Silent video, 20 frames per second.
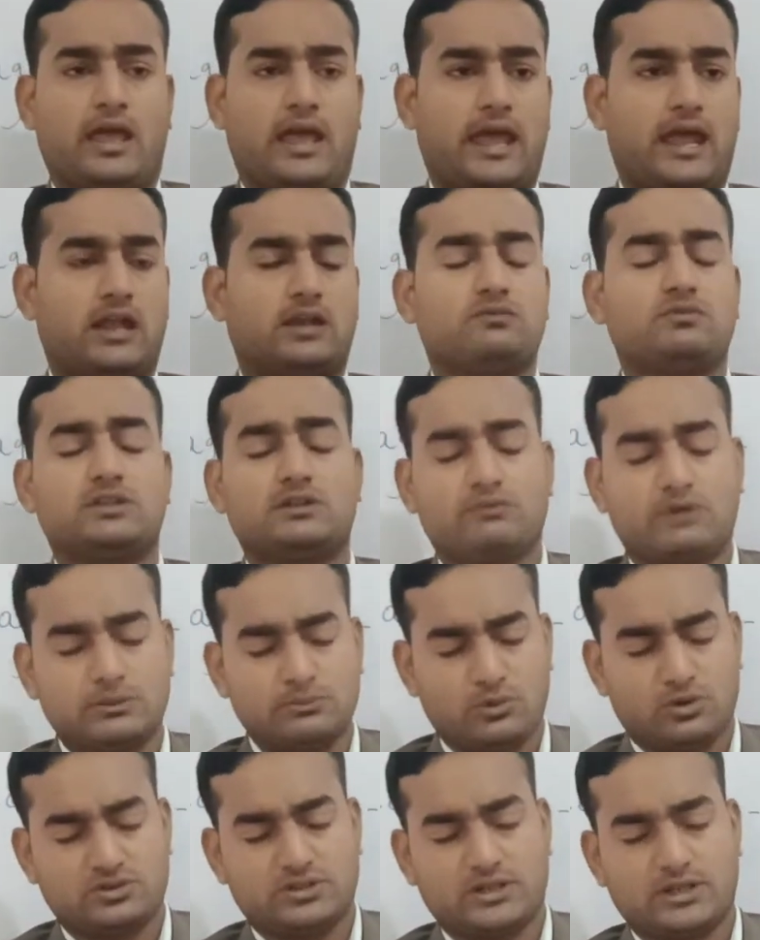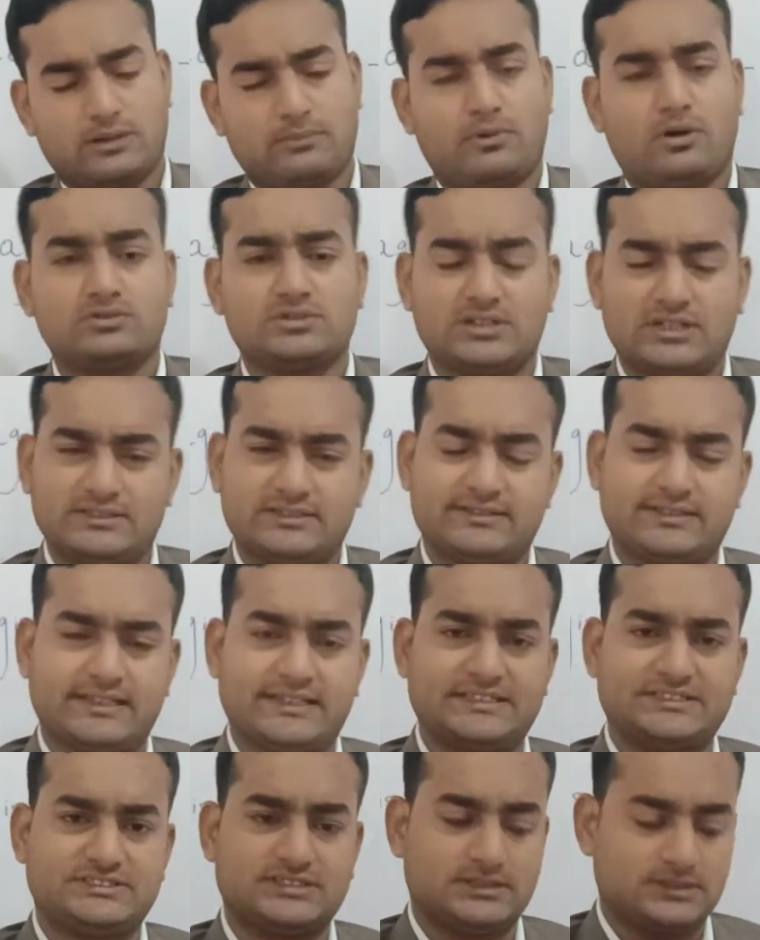And the one more thing about
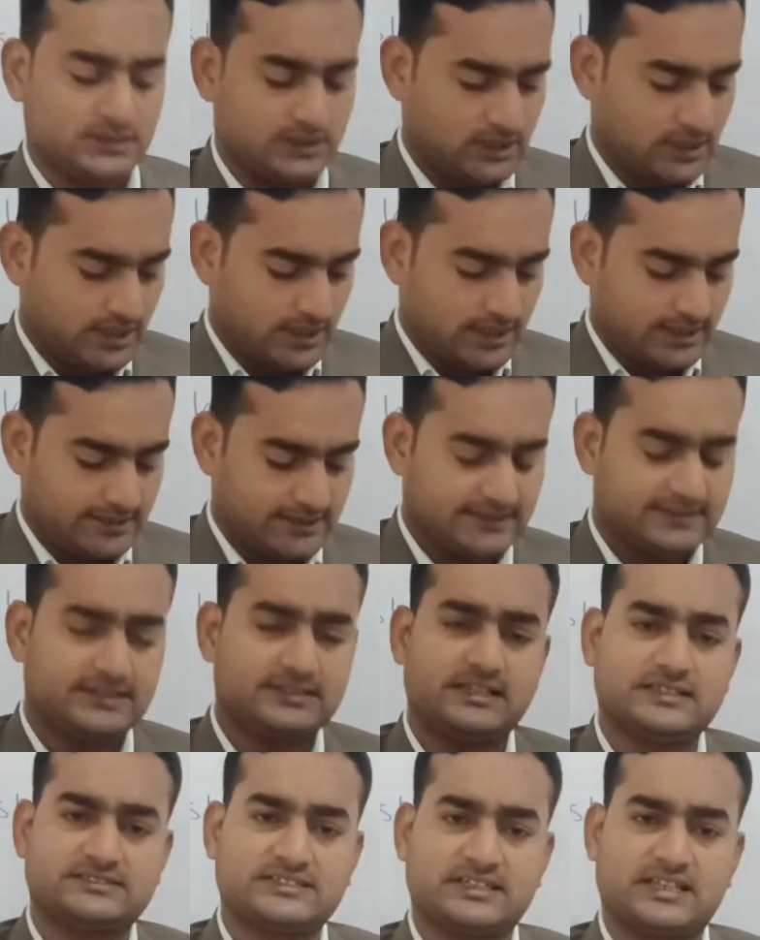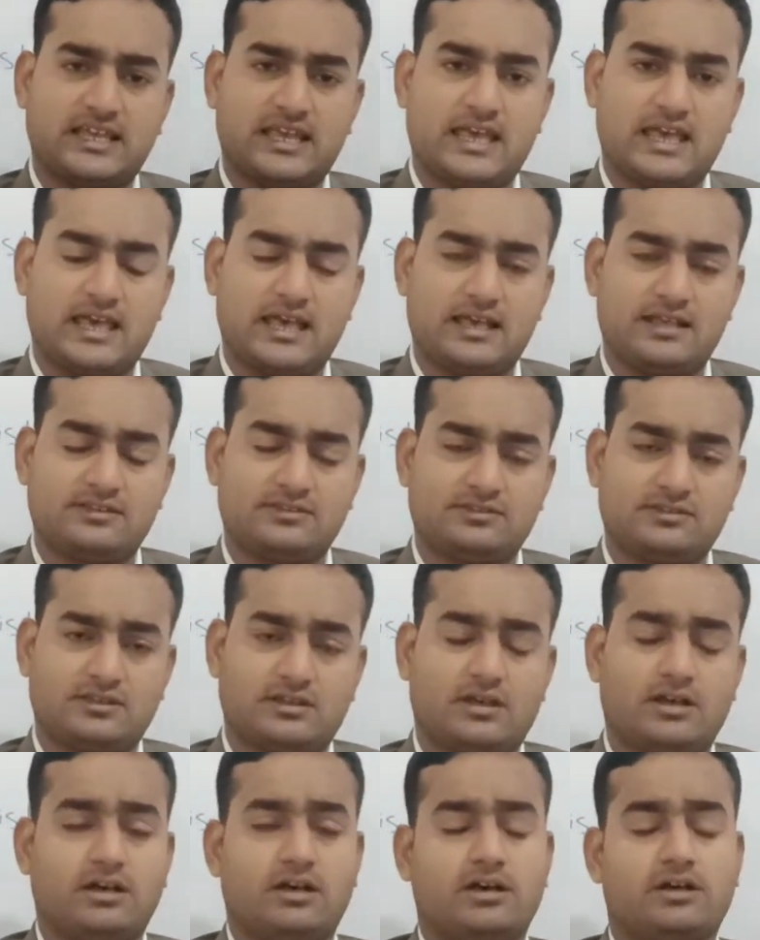legislation has
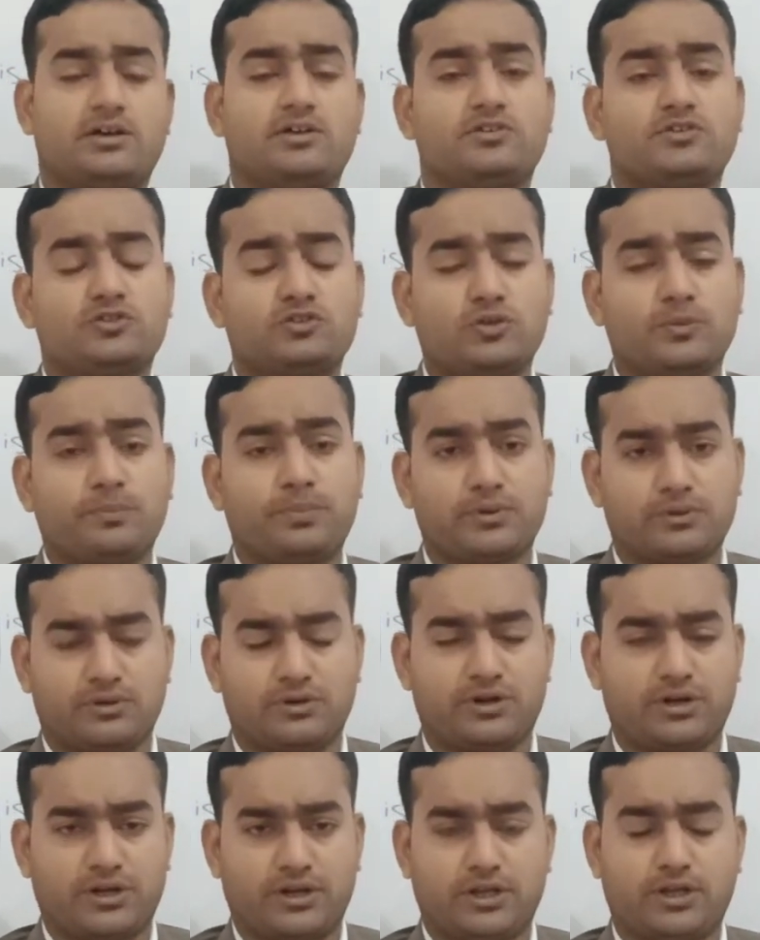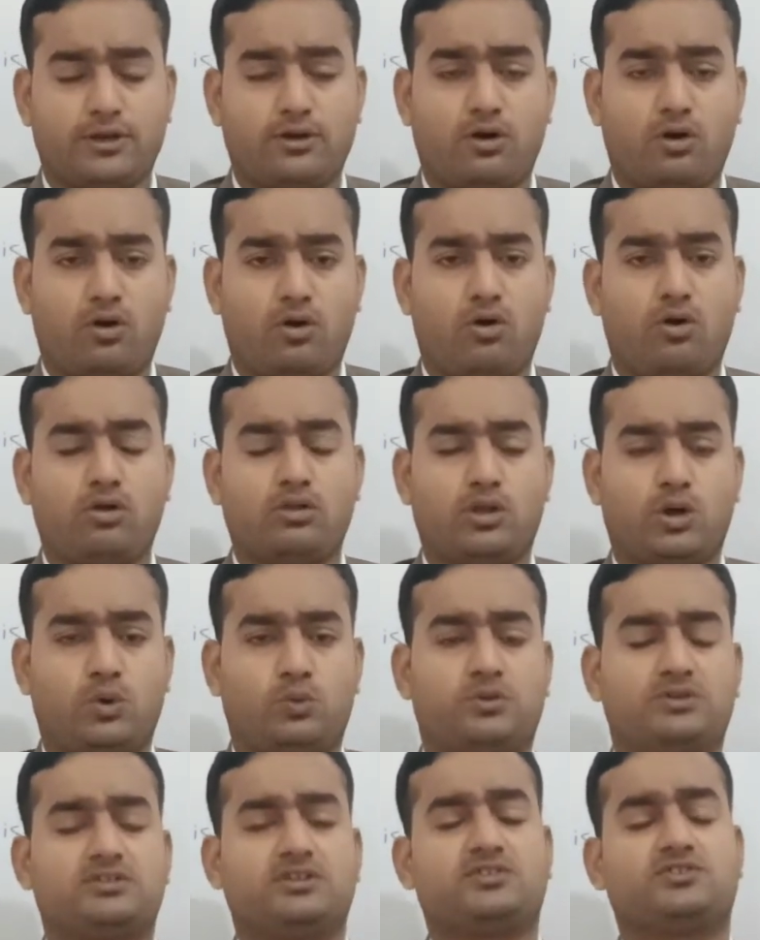a superiority all
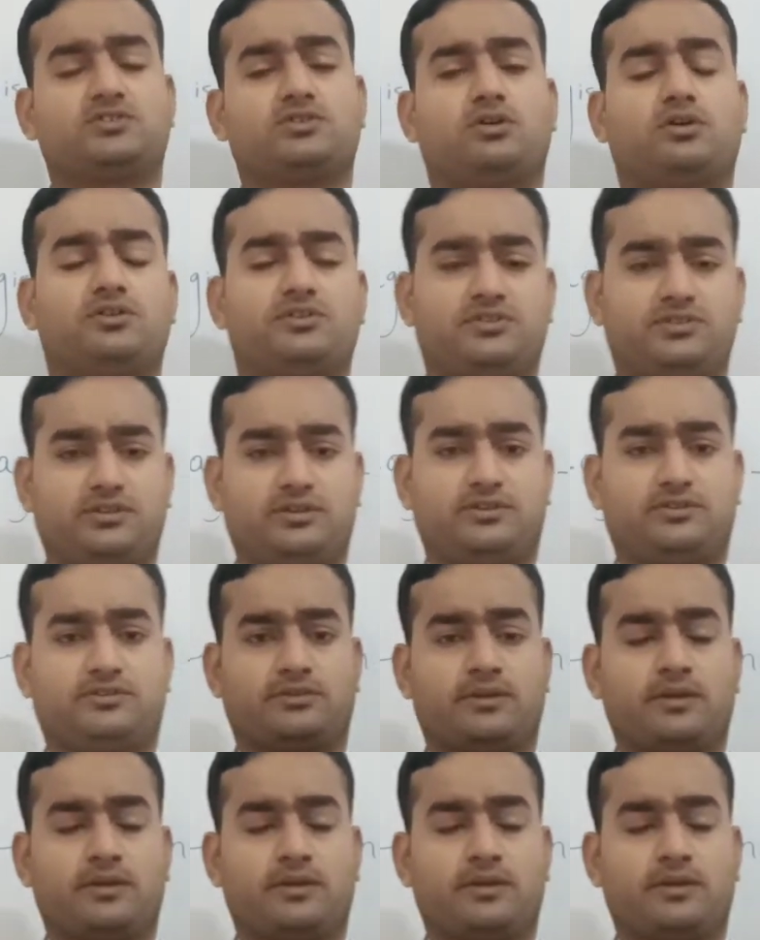over the sources,